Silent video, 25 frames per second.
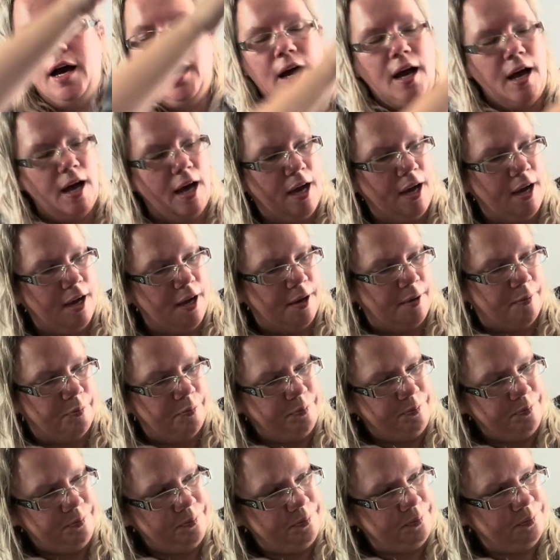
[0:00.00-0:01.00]

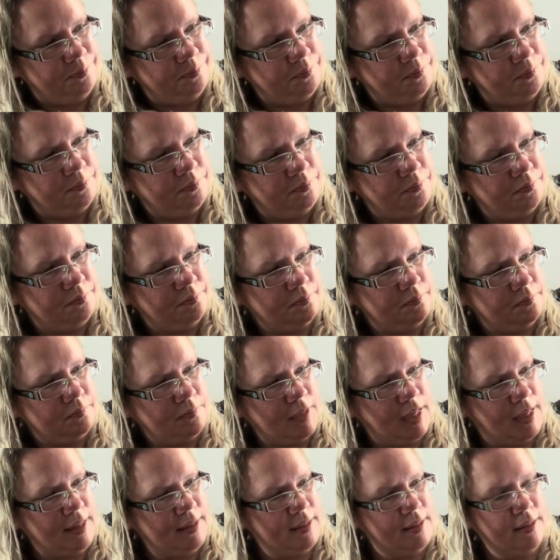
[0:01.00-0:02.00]

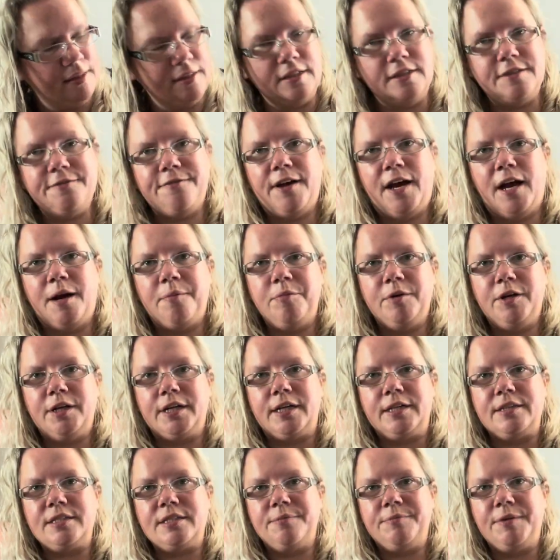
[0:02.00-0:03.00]
And then this fabric
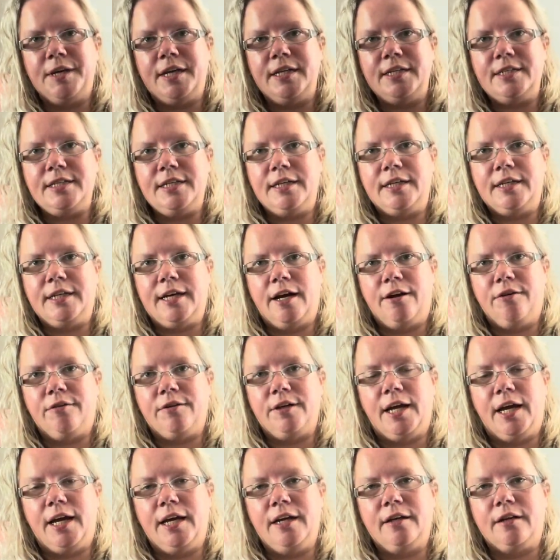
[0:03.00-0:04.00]
is some 18 count
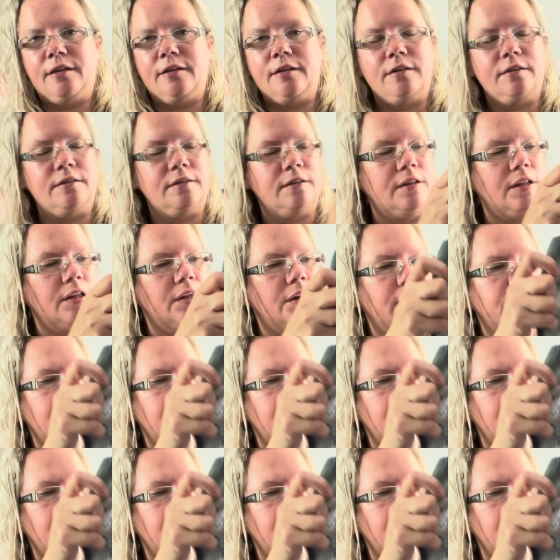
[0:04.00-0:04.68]
Aida cloth